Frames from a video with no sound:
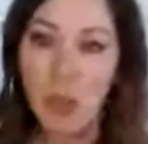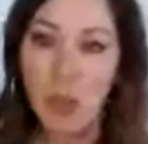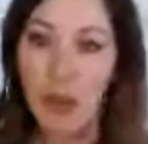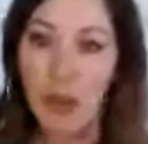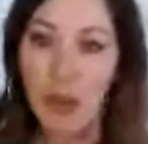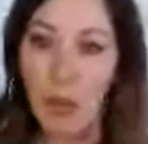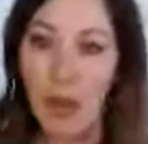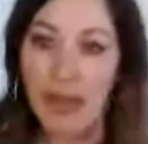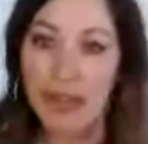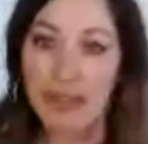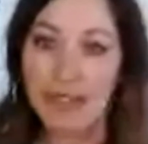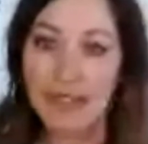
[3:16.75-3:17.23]
And
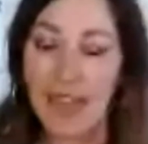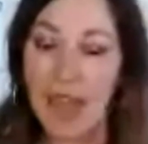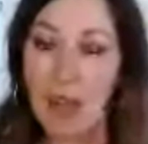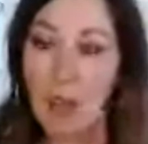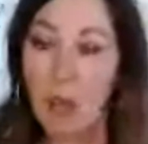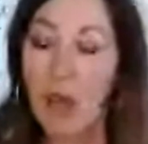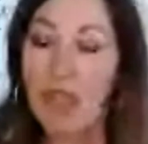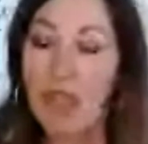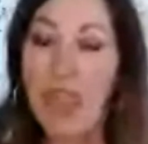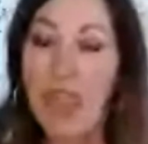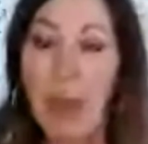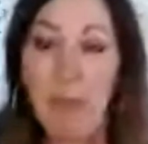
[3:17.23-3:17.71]
what that meant
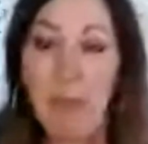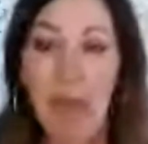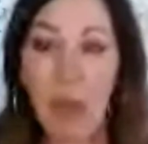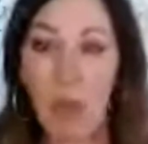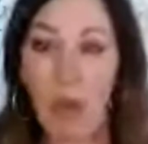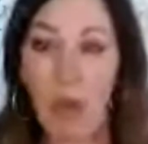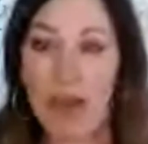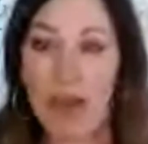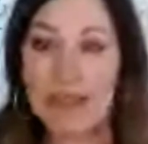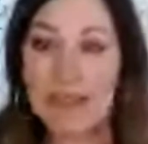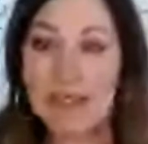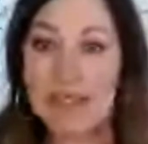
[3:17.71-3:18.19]
was
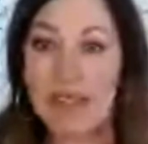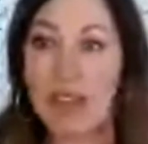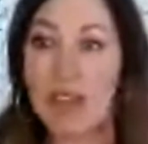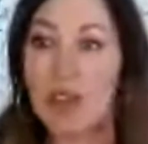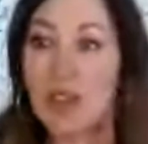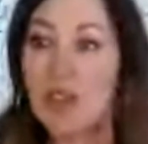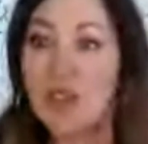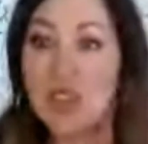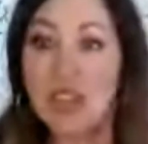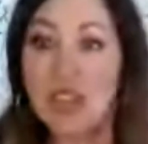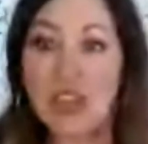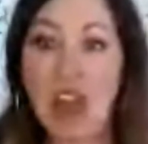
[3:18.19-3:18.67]
to
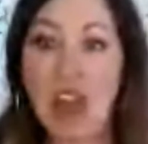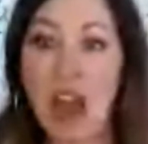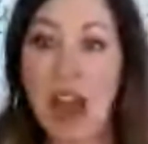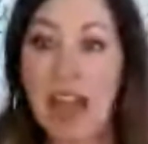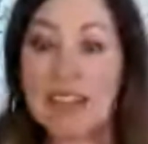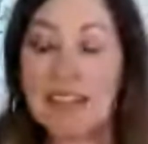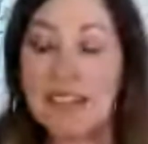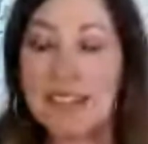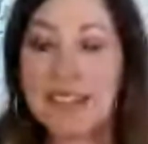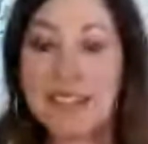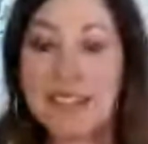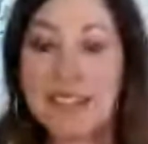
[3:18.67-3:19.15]
not
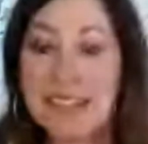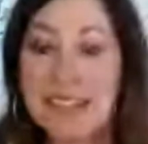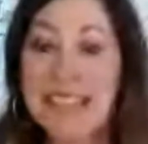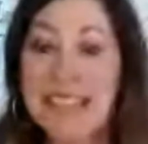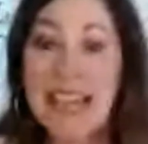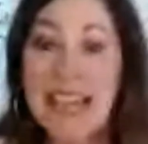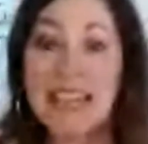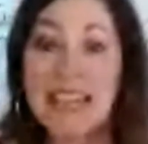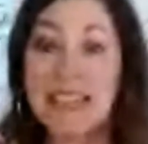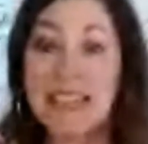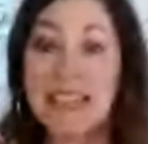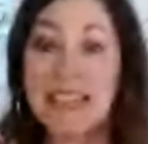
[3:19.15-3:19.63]
set
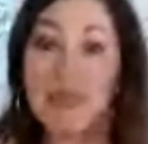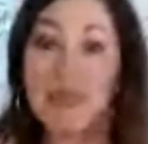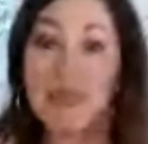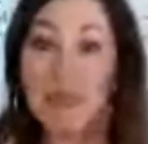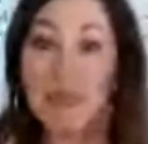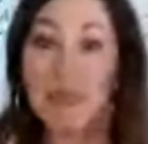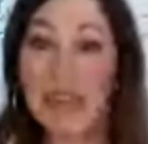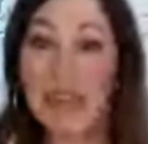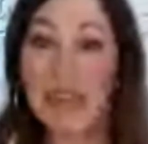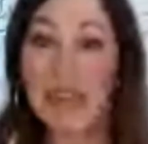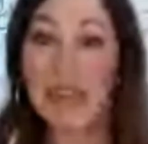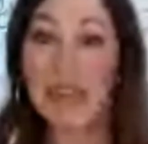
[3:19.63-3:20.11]
big,
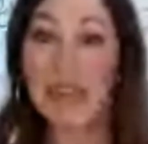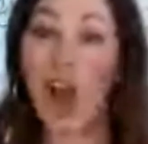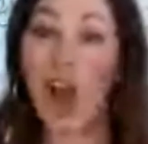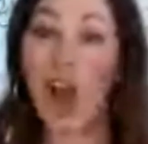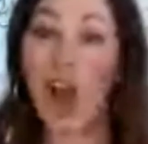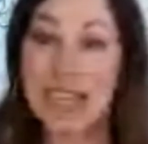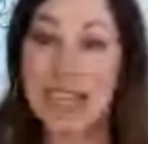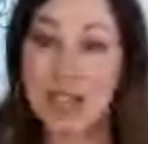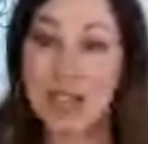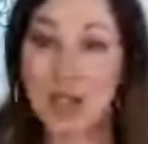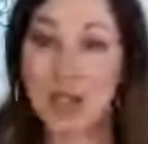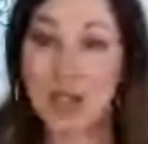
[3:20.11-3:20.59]
audacious
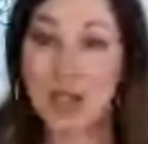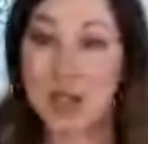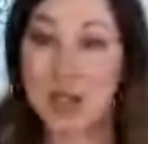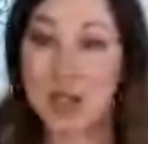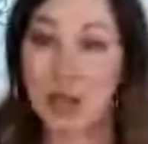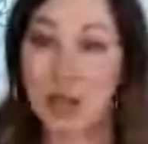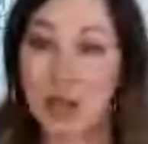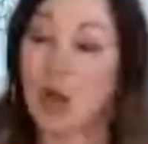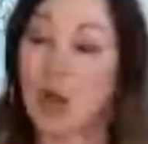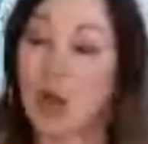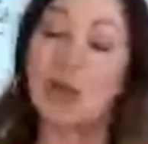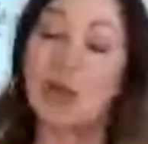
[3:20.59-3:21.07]
goals
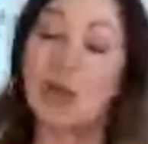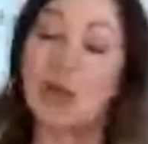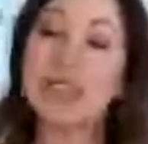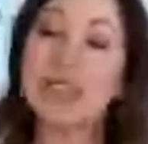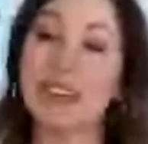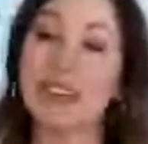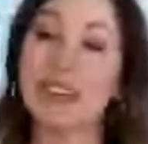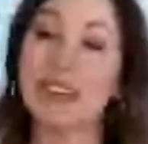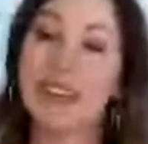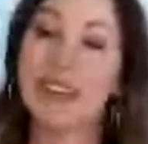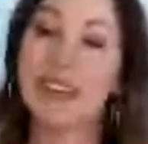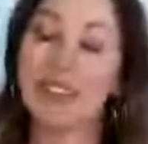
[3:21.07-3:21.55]

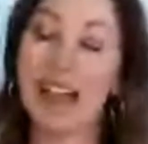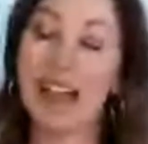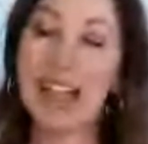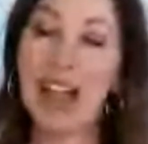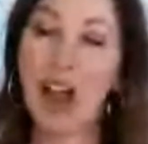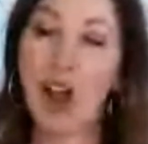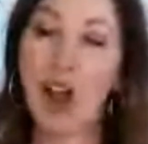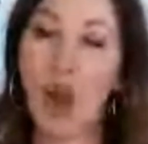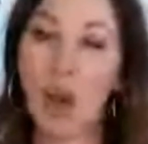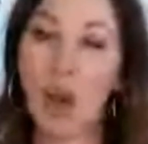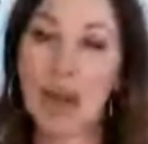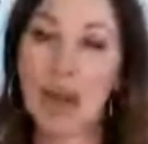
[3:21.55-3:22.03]
like I always
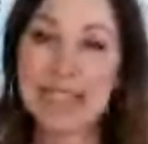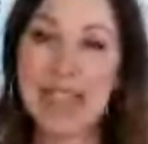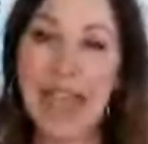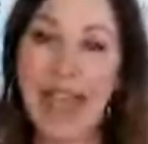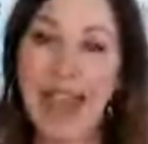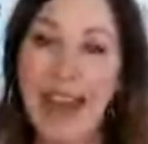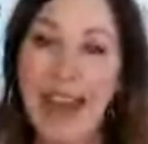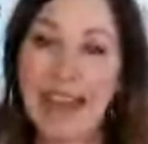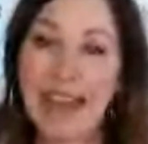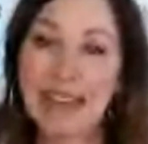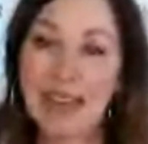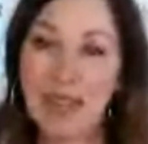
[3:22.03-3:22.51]
had in
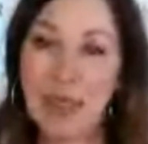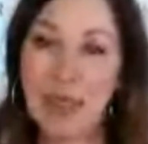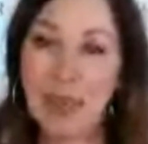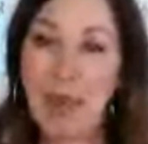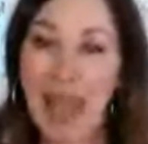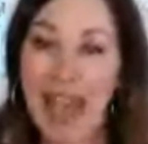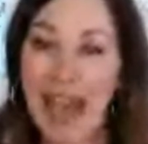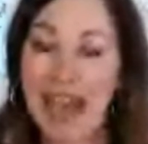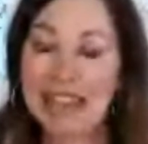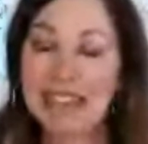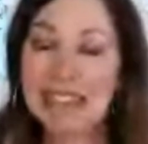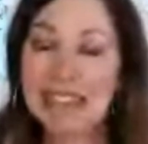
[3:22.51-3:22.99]
the
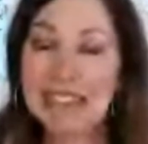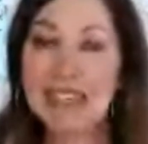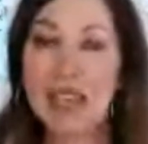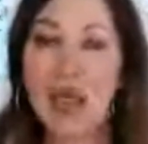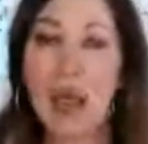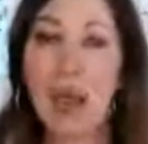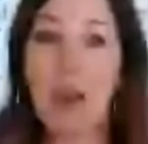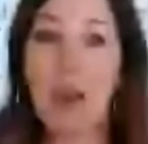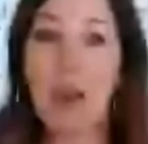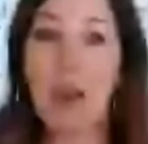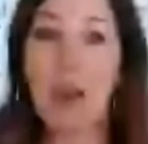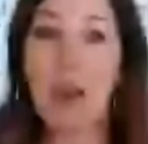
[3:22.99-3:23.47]
past,
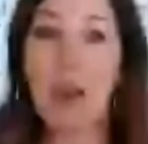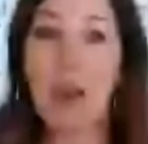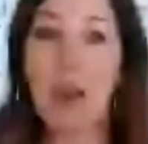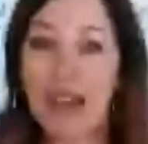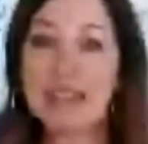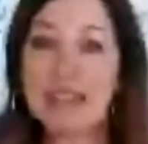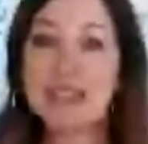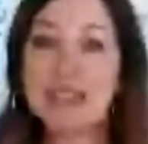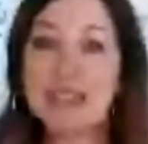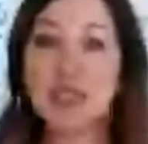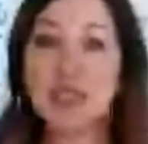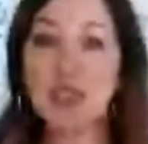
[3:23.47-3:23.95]
but
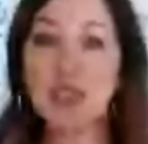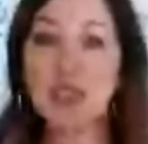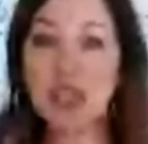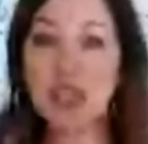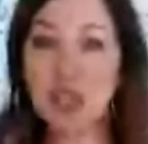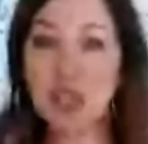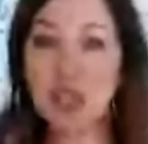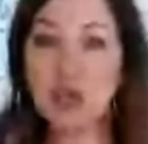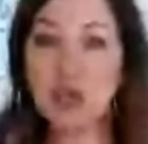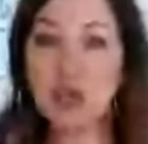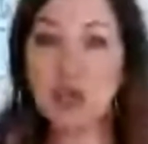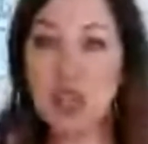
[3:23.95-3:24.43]
to
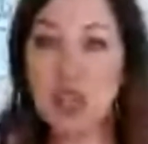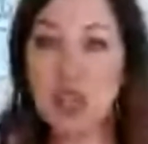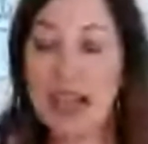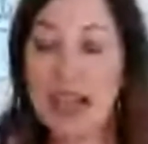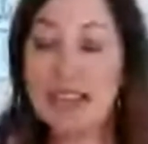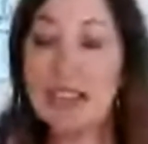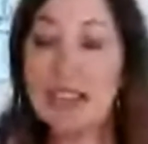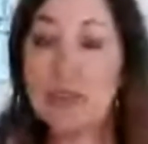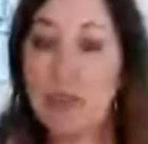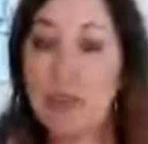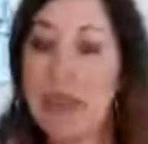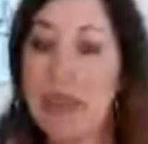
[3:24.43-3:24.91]
just
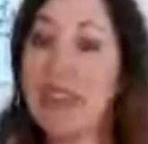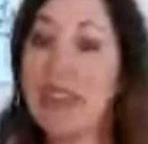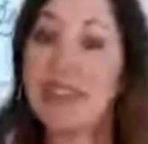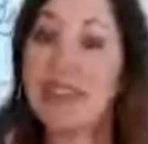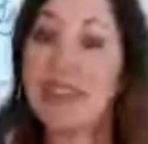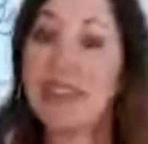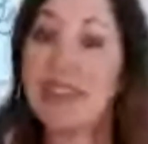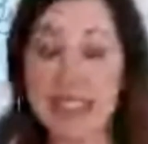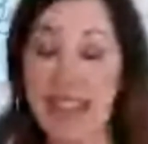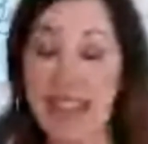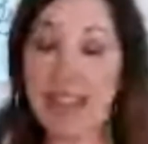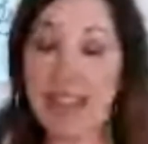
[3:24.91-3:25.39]
be
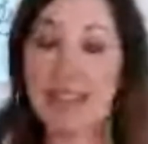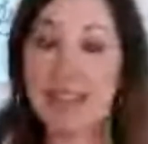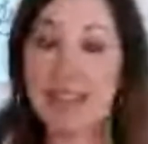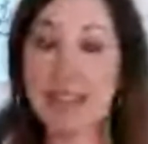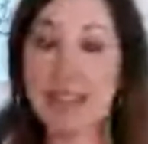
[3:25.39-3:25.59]
content,